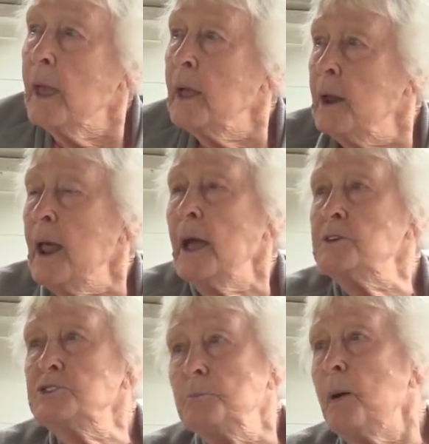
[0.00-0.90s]
And
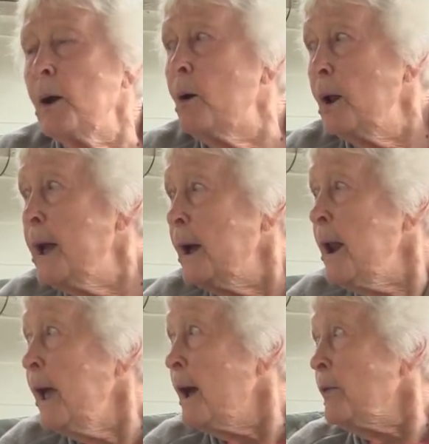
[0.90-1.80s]
Nancy barely
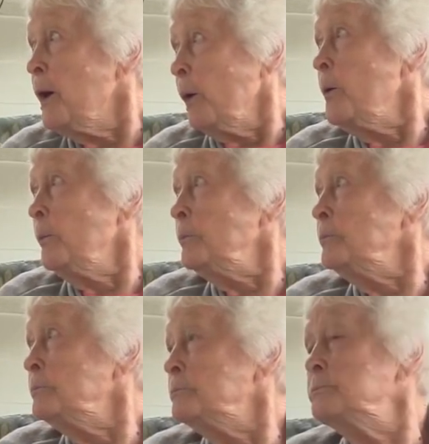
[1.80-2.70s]
got out of
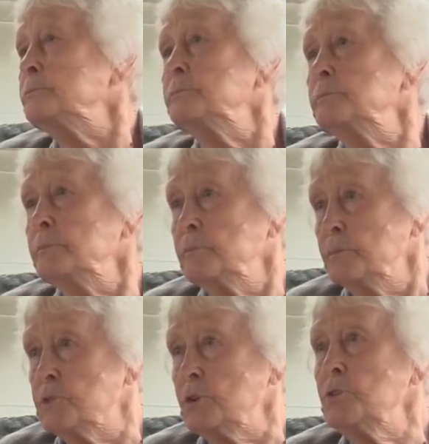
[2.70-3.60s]
it
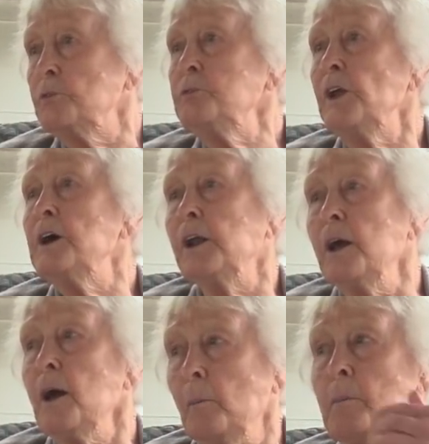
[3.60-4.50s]
until the flood
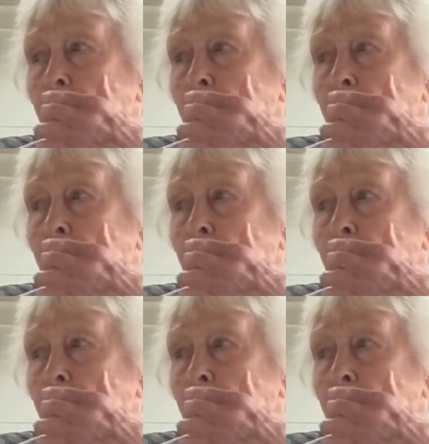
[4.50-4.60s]
come.